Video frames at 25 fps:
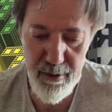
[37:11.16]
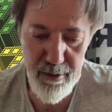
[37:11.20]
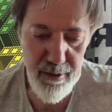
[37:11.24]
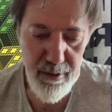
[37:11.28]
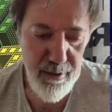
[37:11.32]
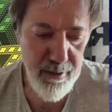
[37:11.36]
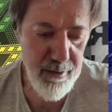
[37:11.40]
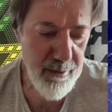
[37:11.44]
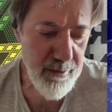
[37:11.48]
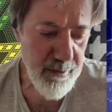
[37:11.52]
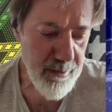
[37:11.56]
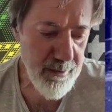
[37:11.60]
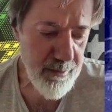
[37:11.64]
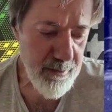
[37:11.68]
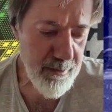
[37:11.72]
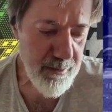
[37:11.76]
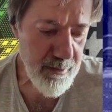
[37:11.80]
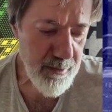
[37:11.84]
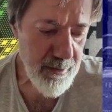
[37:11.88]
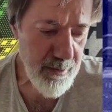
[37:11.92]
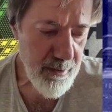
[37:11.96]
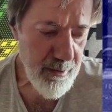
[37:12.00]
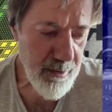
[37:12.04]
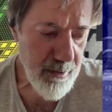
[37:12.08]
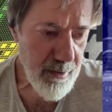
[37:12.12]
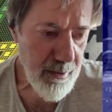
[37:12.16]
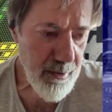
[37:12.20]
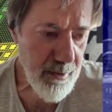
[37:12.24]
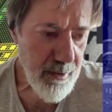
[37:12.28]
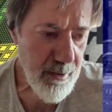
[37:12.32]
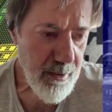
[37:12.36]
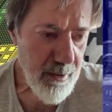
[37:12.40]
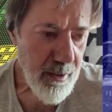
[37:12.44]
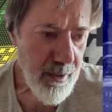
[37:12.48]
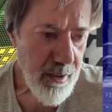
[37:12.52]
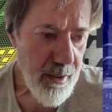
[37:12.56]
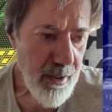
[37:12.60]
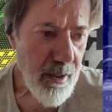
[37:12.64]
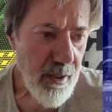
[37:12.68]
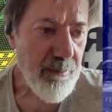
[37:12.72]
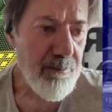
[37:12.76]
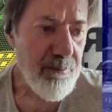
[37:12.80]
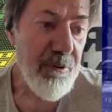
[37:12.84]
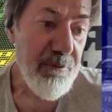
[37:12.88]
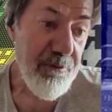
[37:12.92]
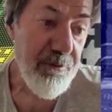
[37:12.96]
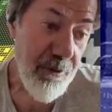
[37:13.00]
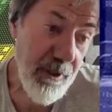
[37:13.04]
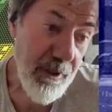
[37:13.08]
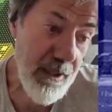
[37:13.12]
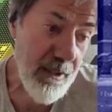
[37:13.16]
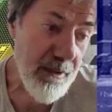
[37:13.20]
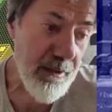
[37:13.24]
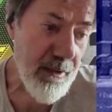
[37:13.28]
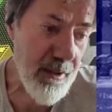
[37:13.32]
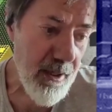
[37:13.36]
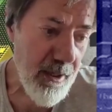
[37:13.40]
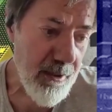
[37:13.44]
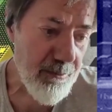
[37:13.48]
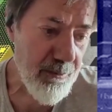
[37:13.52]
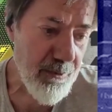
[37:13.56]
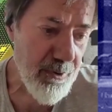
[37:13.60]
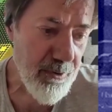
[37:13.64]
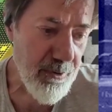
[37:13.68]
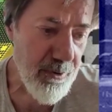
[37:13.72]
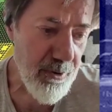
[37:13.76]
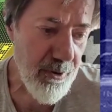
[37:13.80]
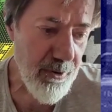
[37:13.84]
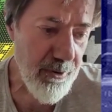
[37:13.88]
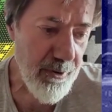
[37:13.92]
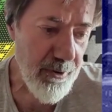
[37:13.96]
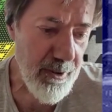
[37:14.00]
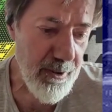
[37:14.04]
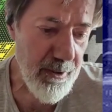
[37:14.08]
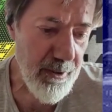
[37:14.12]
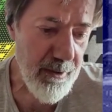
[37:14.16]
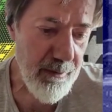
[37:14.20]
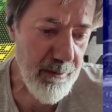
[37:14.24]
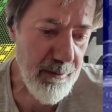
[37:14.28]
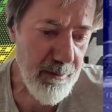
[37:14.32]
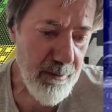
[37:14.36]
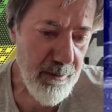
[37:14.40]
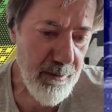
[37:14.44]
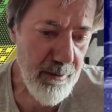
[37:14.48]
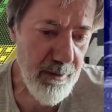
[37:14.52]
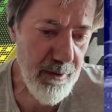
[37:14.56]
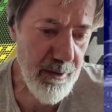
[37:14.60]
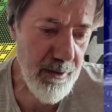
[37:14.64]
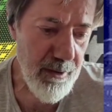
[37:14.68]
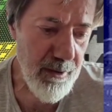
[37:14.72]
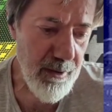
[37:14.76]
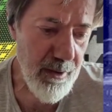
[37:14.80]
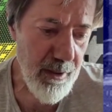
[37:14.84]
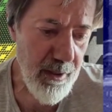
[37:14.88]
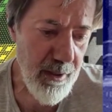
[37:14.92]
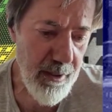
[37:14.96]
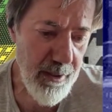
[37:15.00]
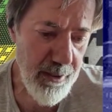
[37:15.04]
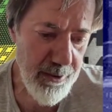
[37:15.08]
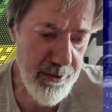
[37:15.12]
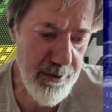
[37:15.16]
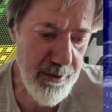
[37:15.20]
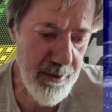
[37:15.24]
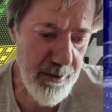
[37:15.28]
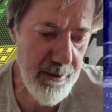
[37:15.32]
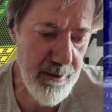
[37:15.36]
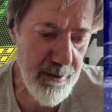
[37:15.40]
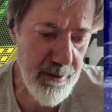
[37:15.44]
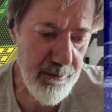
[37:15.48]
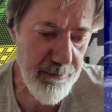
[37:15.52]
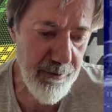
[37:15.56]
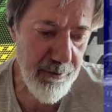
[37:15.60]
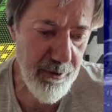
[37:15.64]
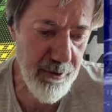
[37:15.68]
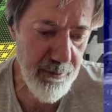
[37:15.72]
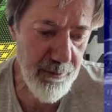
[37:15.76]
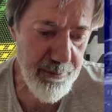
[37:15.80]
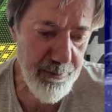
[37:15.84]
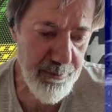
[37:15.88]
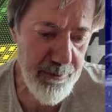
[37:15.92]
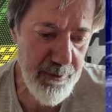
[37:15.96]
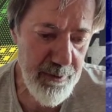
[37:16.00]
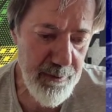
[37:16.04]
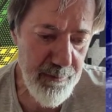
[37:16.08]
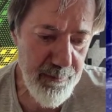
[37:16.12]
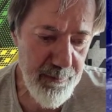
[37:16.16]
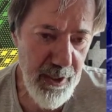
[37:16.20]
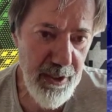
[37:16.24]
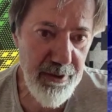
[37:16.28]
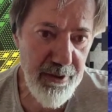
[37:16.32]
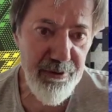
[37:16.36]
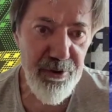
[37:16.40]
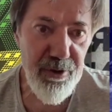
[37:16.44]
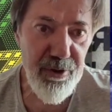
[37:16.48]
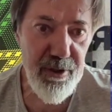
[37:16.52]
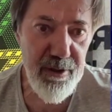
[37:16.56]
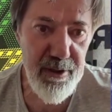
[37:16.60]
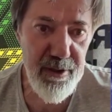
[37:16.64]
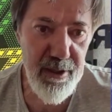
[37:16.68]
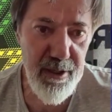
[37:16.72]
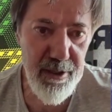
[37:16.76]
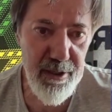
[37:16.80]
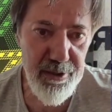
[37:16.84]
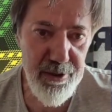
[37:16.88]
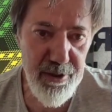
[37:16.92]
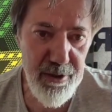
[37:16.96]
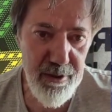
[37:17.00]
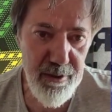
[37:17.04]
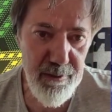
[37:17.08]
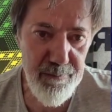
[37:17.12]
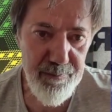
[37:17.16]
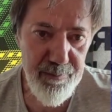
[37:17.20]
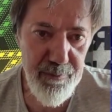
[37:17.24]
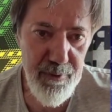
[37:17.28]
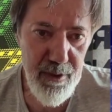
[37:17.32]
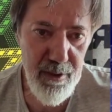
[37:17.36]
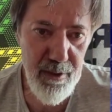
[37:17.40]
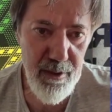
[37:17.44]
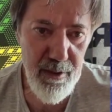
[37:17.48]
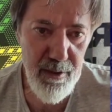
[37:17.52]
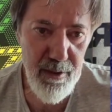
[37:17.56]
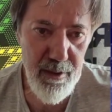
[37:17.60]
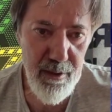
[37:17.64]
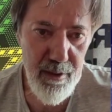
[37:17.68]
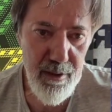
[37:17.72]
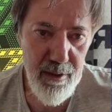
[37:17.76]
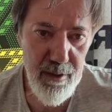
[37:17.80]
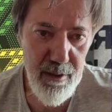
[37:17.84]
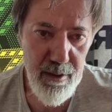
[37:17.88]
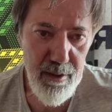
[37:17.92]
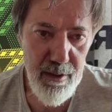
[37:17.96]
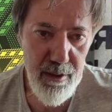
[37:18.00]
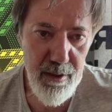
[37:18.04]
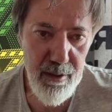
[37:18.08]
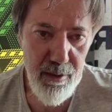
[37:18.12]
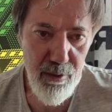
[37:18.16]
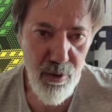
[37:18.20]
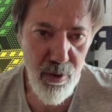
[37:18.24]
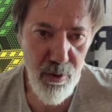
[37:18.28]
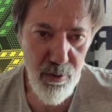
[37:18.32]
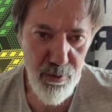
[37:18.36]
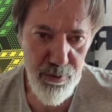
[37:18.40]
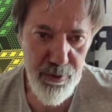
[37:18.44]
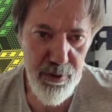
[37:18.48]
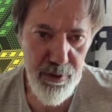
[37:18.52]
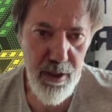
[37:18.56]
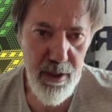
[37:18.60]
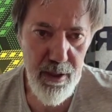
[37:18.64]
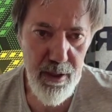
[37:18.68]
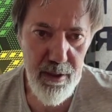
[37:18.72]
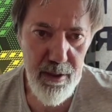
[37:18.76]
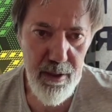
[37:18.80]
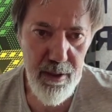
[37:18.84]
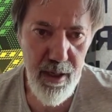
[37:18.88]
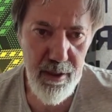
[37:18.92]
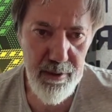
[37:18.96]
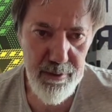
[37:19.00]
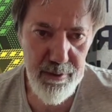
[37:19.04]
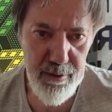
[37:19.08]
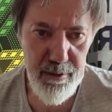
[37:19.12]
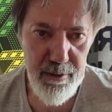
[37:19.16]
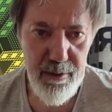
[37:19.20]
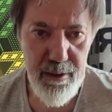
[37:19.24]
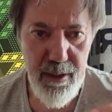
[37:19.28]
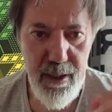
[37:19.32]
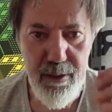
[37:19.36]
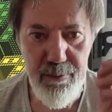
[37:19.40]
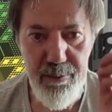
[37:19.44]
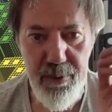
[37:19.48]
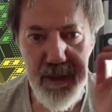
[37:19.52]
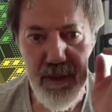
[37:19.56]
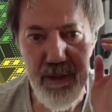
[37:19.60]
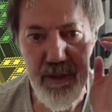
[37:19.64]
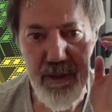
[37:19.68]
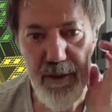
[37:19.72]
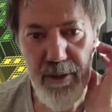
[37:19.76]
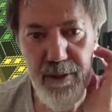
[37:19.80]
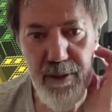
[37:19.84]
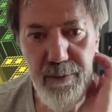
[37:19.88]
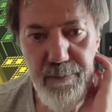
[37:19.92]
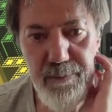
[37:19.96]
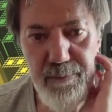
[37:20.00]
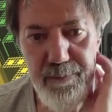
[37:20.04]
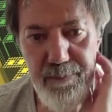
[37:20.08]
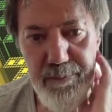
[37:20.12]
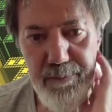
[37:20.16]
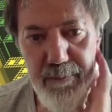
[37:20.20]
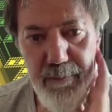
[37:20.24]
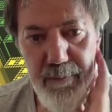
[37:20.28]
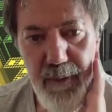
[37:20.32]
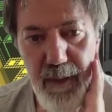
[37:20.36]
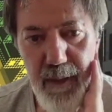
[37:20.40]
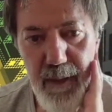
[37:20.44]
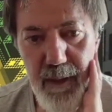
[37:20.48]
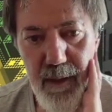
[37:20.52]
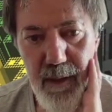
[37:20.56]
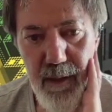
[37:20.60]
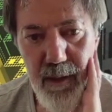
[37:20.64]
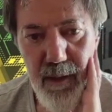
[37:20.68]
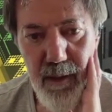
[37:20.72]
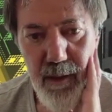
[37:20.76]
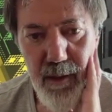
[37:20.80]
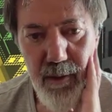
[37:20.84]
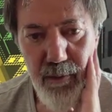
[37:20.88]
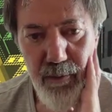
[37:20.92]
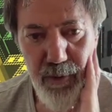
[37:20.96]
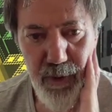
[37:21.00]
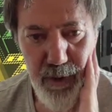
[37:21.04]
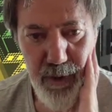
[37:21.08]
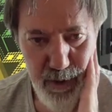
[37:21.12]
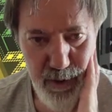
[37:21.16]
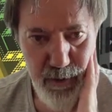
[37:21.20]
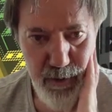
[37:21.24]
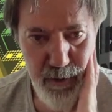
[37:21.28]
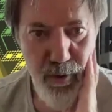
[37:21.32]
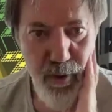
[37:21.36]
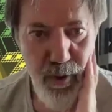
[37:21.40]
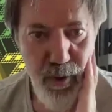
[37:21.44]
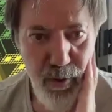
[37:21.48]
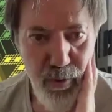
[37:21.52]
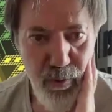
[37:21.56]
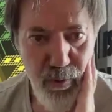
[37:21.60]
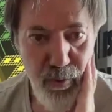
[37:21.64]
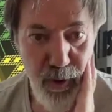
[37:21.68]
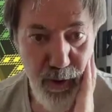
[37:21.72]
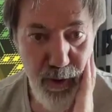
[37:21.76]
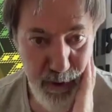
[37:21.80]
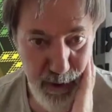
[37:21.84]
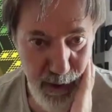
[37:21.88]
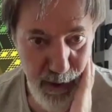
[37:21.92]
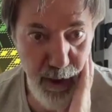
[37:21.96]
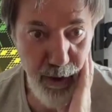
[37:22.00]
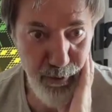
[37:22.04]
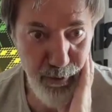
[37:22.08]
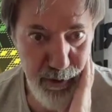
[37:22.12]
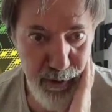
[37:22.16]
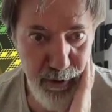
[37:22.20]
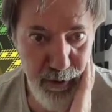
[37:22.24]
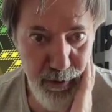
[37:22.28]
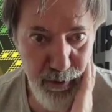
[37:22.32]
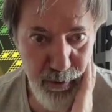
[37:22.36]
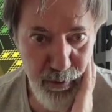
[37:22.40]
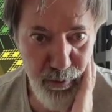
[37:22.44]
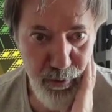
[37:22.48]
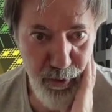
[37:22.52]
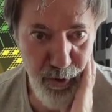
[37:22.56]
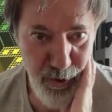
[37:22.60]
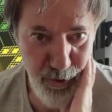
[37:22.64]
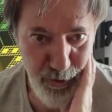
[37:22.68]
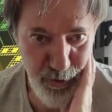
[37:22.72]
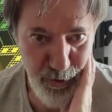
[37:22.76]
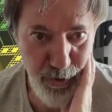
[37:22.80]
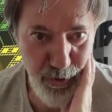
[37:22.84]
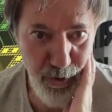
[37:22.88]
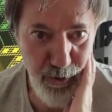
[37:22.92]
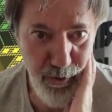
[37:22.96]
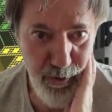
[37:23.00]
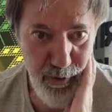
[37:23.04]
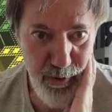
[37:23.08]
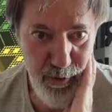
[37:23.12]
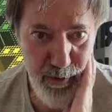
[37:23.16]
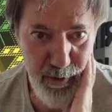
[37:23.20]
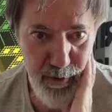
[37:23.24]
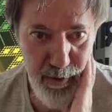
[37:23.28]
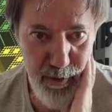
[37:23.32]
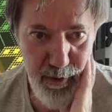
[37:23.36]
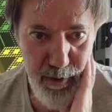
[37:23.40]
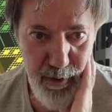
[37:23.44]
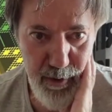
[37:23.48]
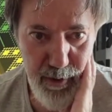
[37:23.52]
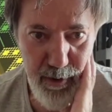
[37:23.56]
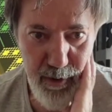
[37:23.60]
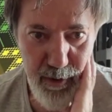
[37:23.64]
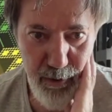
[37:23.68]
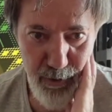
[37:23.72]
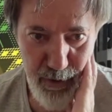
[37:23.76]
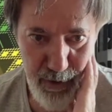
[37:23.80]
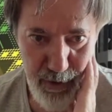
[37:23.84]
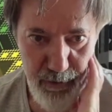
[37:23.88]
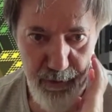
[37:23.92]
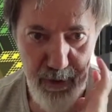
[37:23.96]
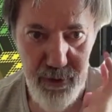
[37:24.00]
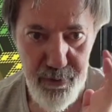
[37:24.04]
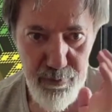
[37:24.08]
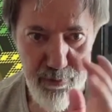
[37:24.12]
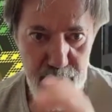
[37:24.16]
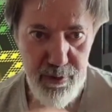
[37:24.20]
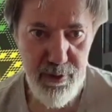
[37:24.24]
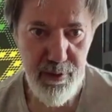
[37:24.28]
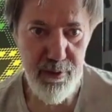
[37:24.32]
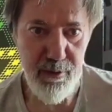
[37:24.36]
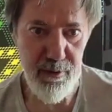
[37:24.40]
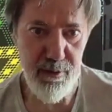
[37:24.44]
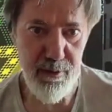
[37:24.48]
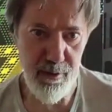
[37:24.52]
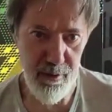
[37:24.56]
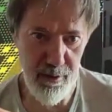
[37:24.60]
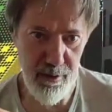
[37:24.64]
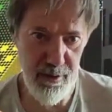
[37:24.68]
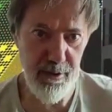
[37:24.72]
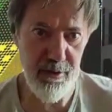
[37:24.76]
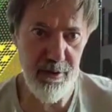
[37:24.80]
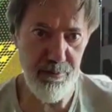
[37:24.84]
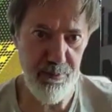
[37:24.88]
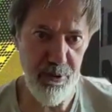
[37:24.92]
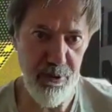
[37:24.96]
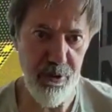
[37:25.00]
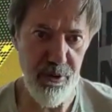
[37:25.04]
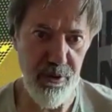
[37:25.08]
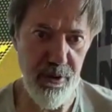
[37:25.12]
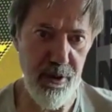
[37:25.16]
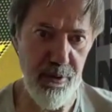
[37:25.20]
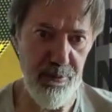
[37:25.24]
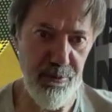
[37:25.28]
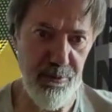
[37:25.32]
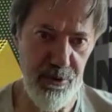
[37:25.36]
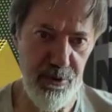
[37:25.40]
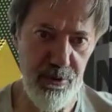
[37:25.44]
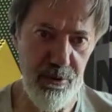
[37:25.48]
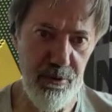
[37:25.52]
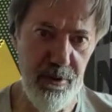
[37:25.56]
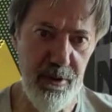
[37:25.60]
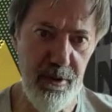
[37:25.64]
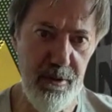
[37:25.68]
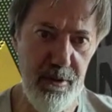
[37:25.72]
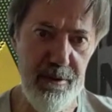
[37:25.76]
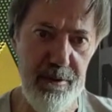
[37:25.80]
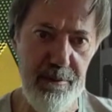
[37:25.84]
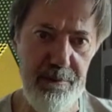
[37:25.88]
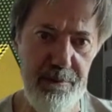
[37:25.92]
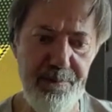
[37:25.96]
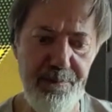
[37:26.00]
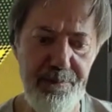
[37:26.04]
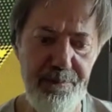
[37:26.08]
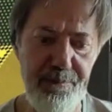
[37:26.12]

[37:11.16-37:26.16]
And before I came to Turkey, I actually developed a 3D engine called Acta Game Engine, which Will Cowling worked on. He was one of the lead programmers on it.